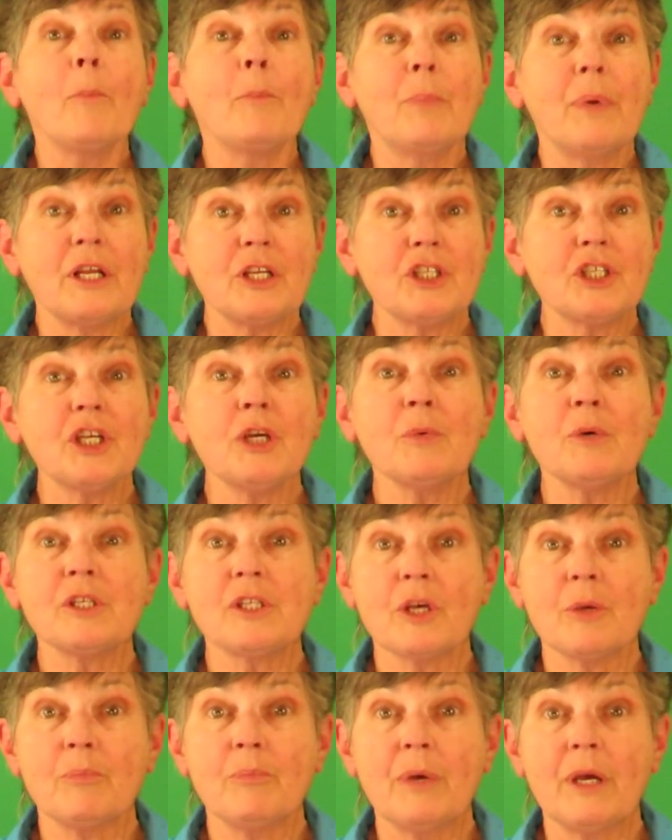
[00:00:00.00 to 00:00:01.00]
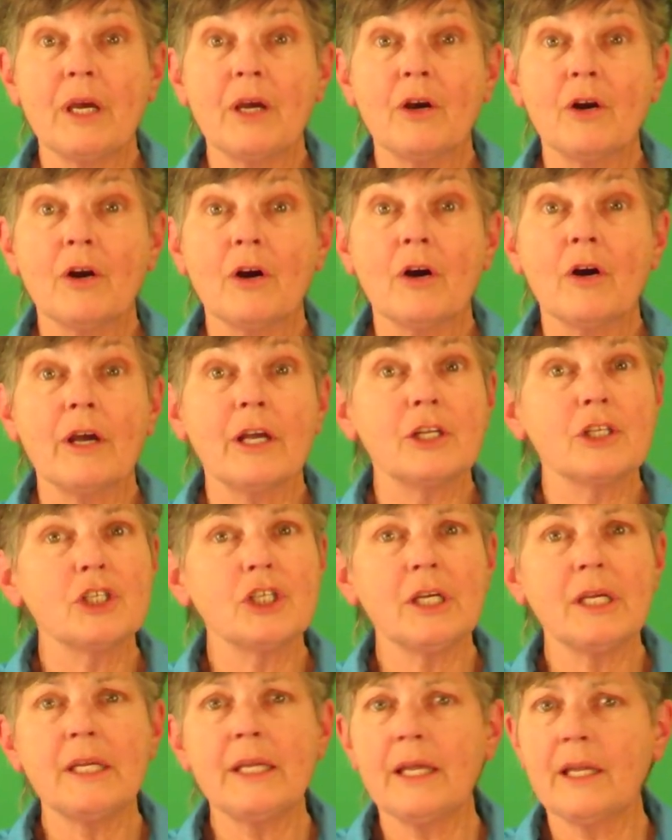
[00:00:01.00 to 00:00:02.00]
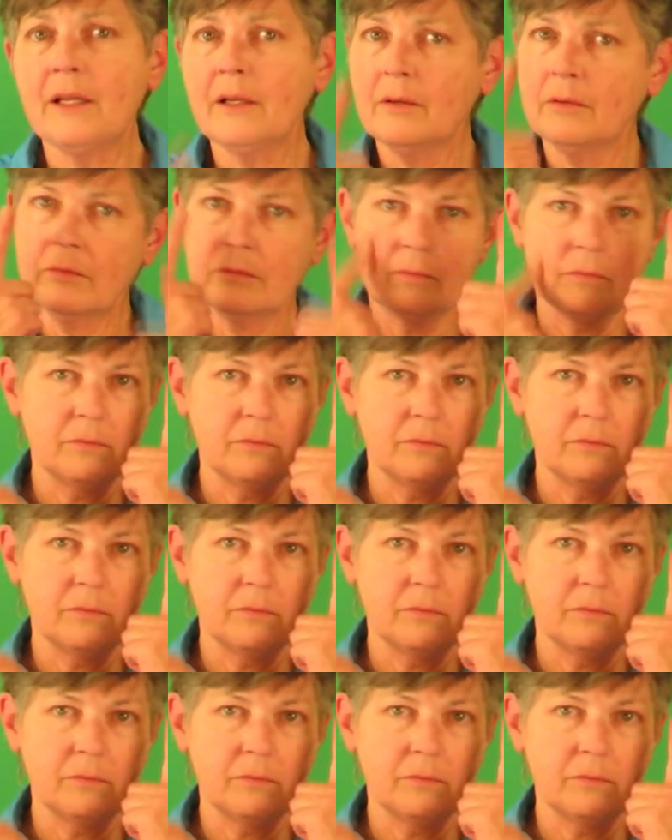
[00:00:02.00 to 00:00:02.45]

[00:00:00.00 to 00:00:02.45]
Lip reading: But she was a big girl and she didn't.